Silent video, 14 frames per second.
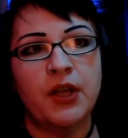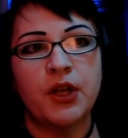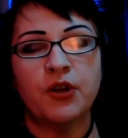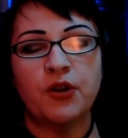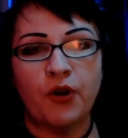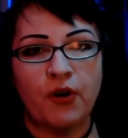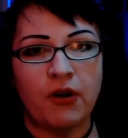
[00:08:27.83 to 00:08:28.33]

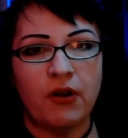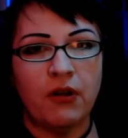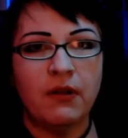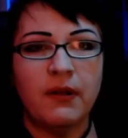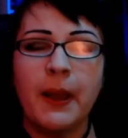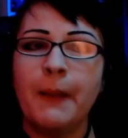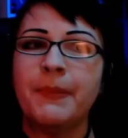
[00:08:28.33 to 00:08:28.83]

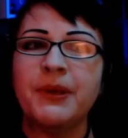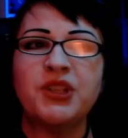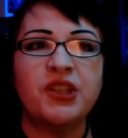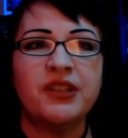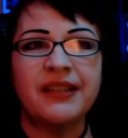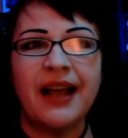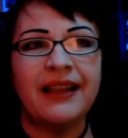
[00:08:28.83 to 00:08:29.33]
girl, but
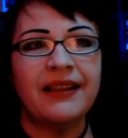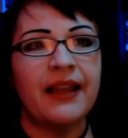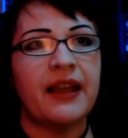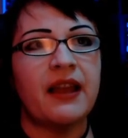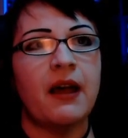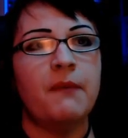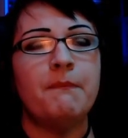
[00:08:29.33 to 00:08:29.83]
she's not
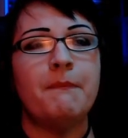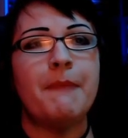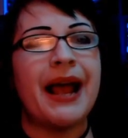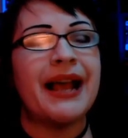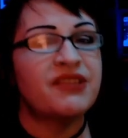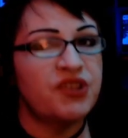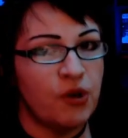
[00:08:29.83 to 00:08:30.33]
like a
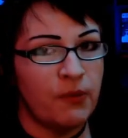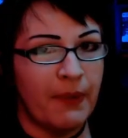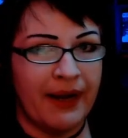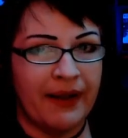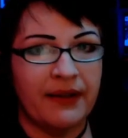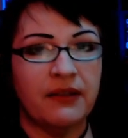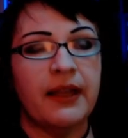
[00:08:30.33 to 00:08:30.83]

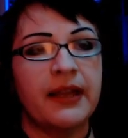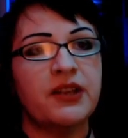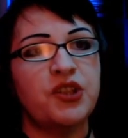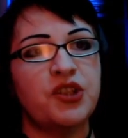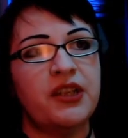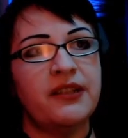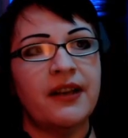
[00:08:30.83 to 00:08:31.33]
mastermind. Like,
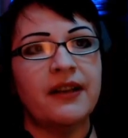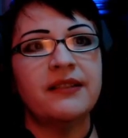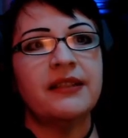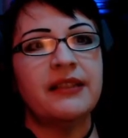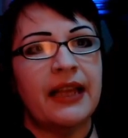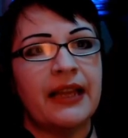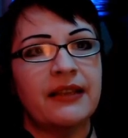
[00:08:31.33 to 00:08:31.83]
she does
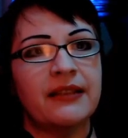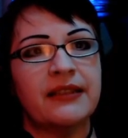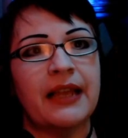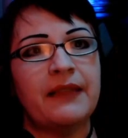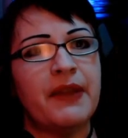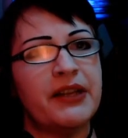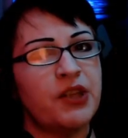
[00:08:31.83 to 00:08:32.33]
things
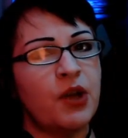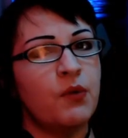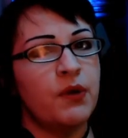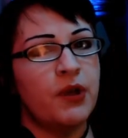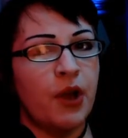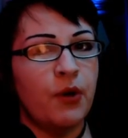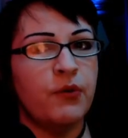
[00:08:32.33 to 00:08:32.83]
and they
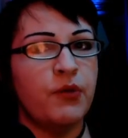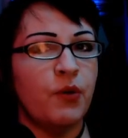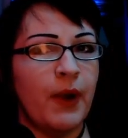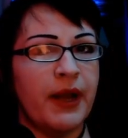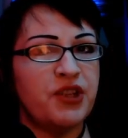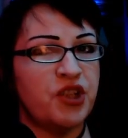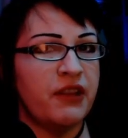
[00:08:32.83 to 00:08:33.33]
don't go the
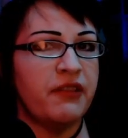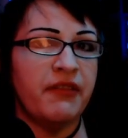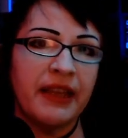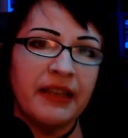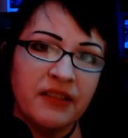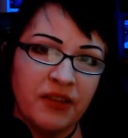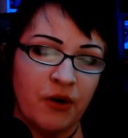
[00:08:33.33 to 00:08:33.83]
way she
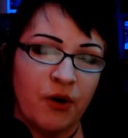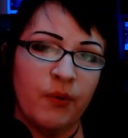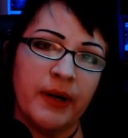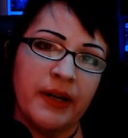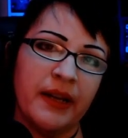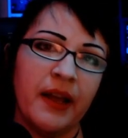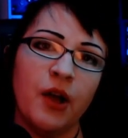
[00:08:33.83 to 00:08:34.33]
thinks they're
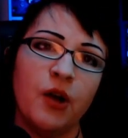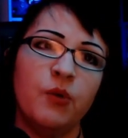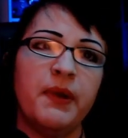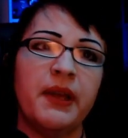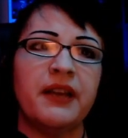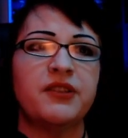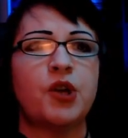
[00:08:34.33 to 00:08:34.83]
going to go,
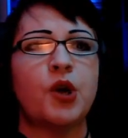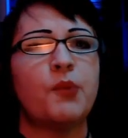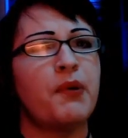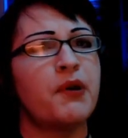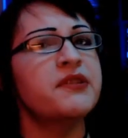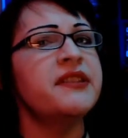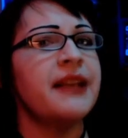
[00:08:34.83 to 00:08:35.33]
because her
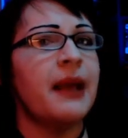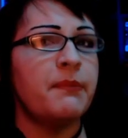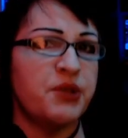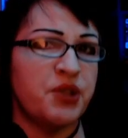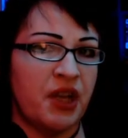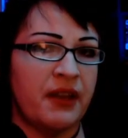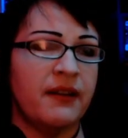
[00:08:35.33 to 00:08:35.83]

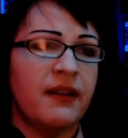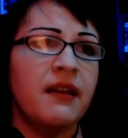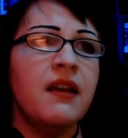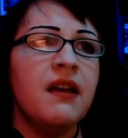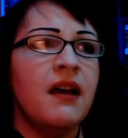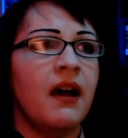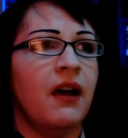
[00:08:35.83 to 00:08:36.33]
perception
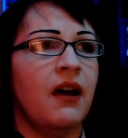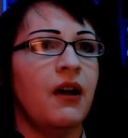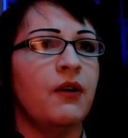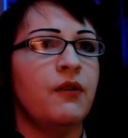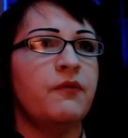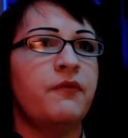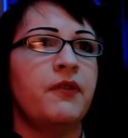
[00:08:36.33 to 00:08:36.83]

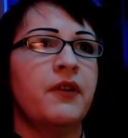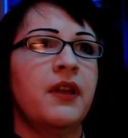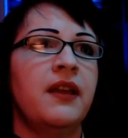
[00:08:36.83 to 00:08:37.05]
of